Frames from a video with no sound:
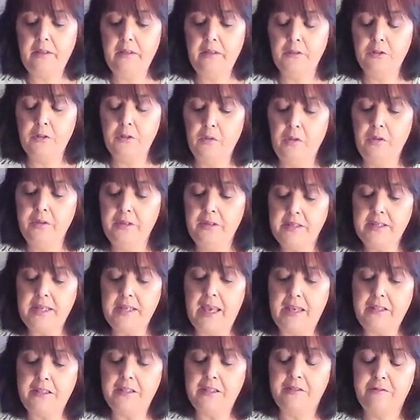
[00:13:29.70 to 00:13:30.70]
So I've got this
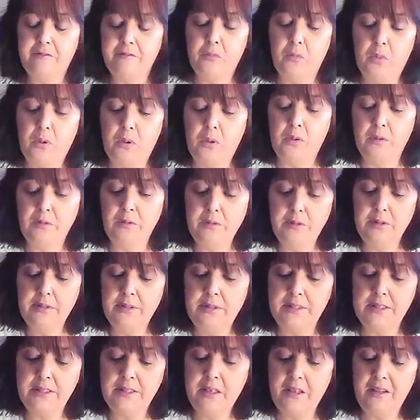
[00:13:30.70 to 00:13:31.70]
Ace of
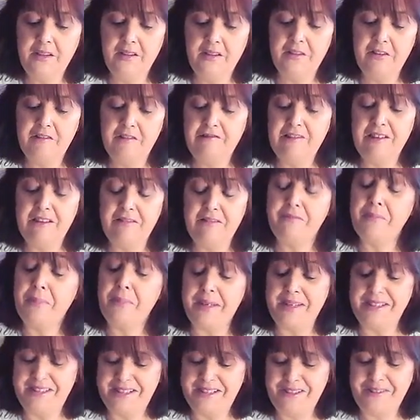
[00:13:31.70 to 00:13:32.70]
Wands, Three of
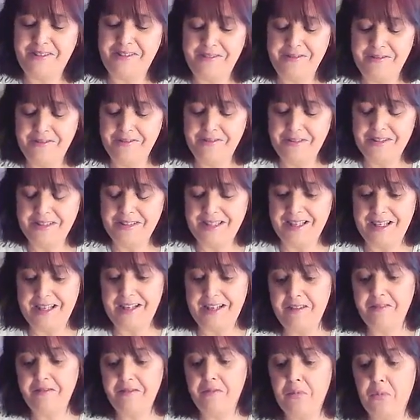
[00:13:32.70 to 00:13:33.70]
Pentacles,
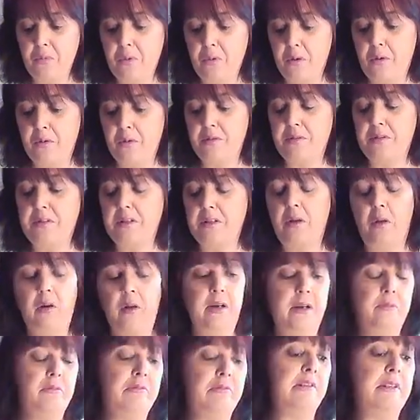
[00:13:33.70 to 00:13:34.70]
King of Wands,
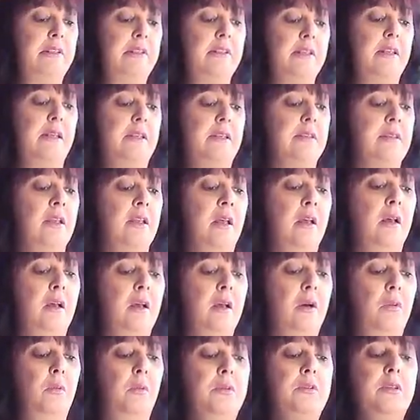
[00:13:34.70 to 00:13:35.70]
High Priestess.
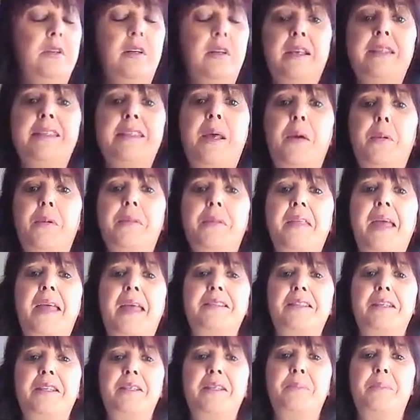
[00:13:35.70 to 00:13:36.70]
What did I say with
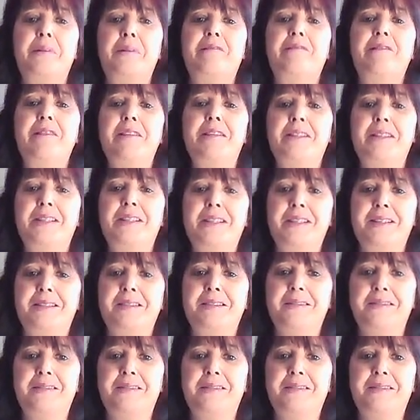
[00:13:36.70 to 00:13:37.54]
Ant Spirits?